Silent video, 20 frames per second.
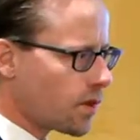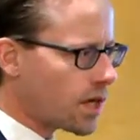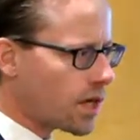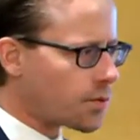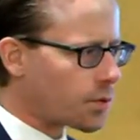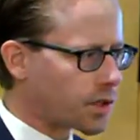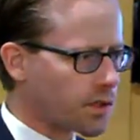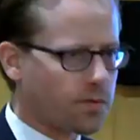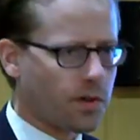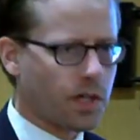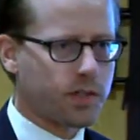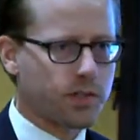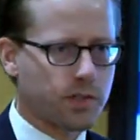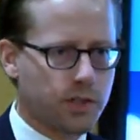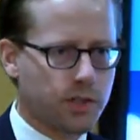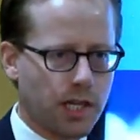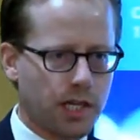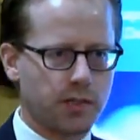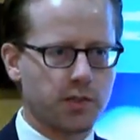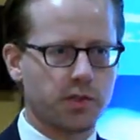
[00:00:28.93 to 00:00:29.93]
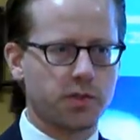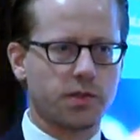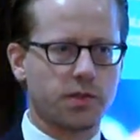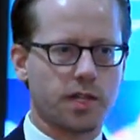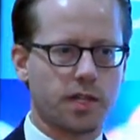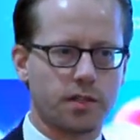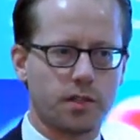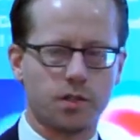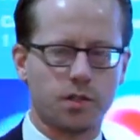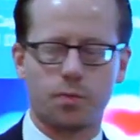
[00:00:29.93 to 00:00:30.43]
And what the Vice Chancellor
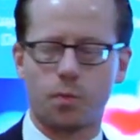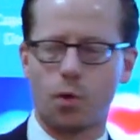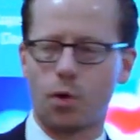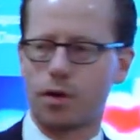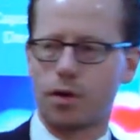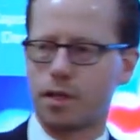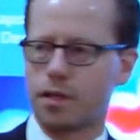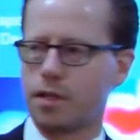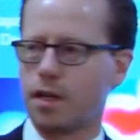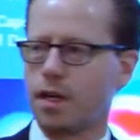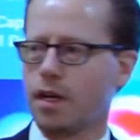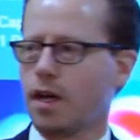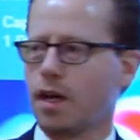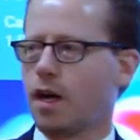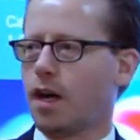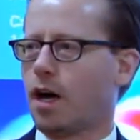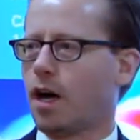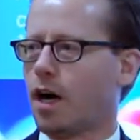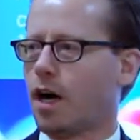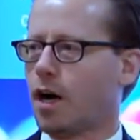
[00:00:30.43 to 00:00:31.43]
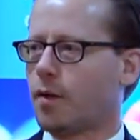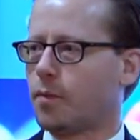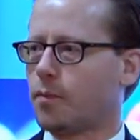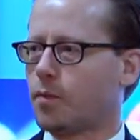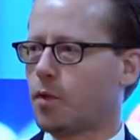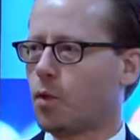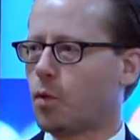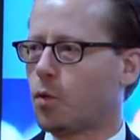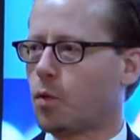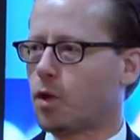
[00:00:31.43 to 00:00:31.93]
said this morning
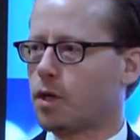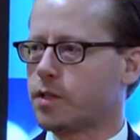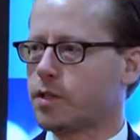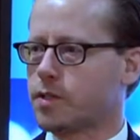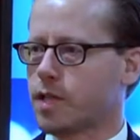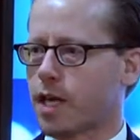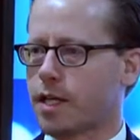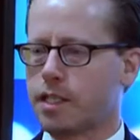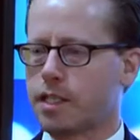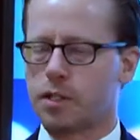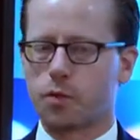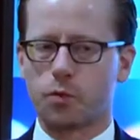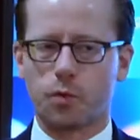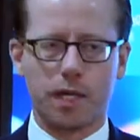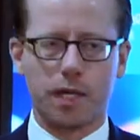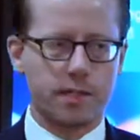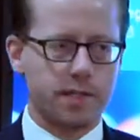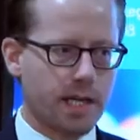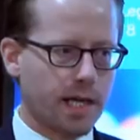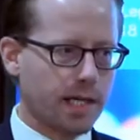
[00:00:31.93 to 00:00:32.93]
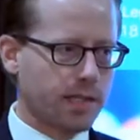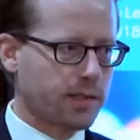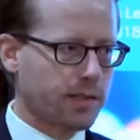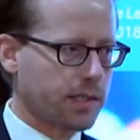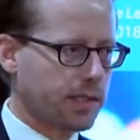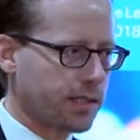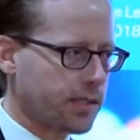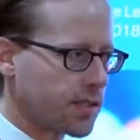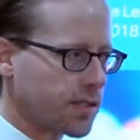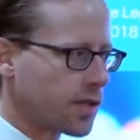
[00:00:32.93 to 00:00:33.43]
was that in the race to
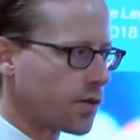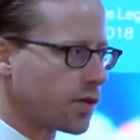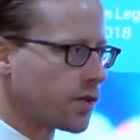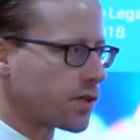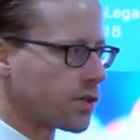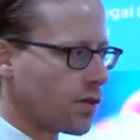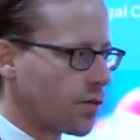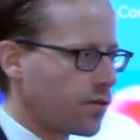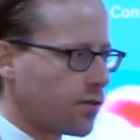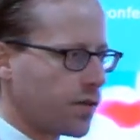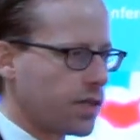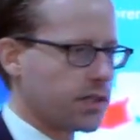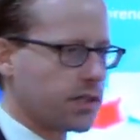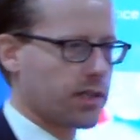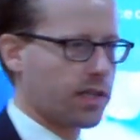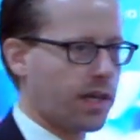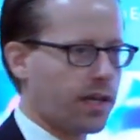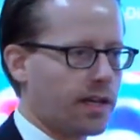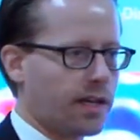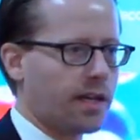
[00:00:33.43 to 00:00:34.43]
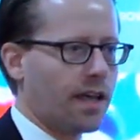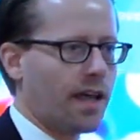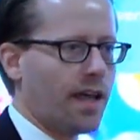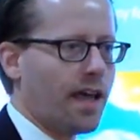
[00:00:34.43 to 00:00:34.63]
excellence, there is no finish line.